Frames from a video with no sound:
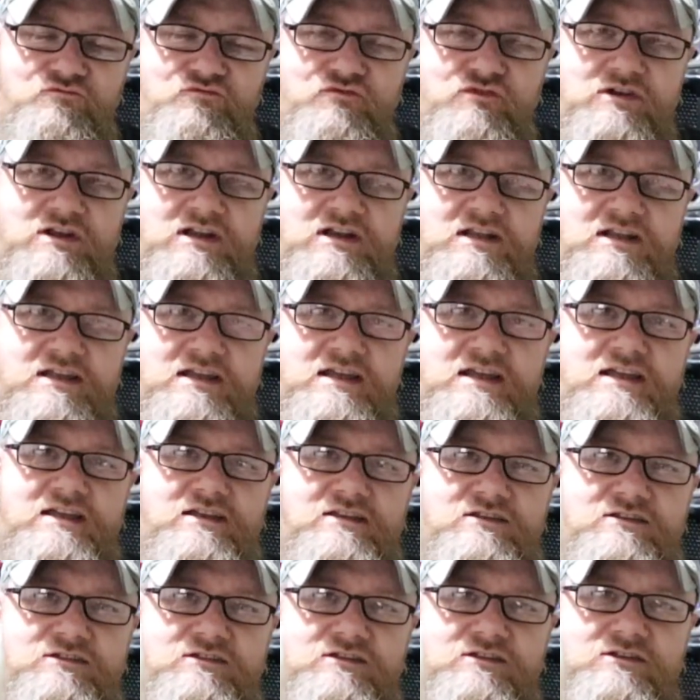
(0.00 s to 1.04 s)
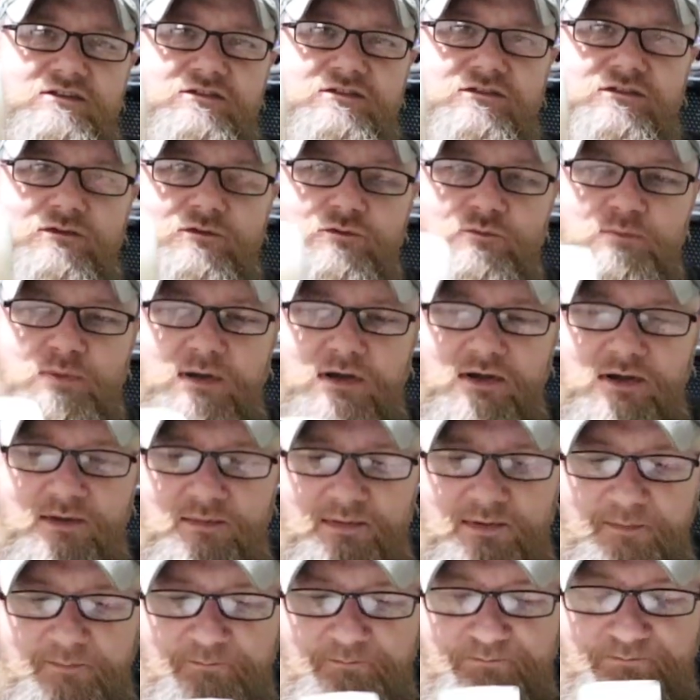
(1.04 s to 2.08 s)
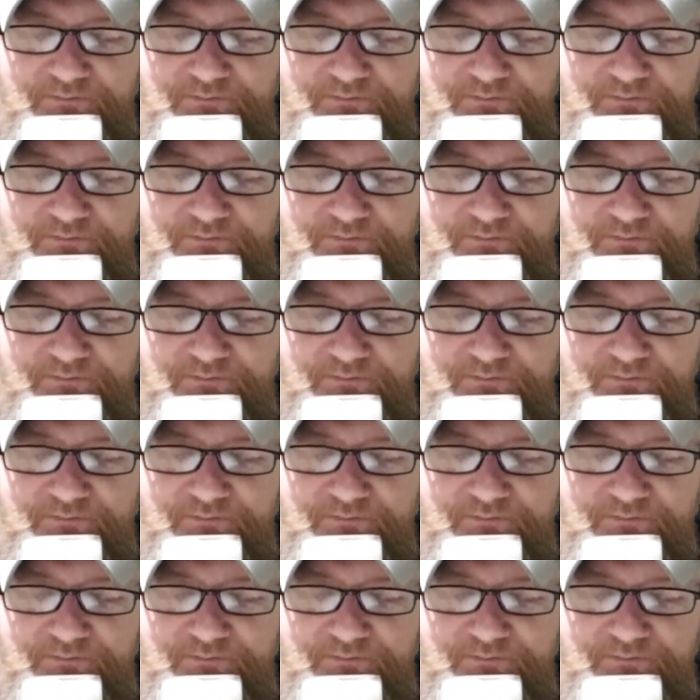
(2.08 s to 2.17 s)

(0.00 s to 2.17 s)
really is superb.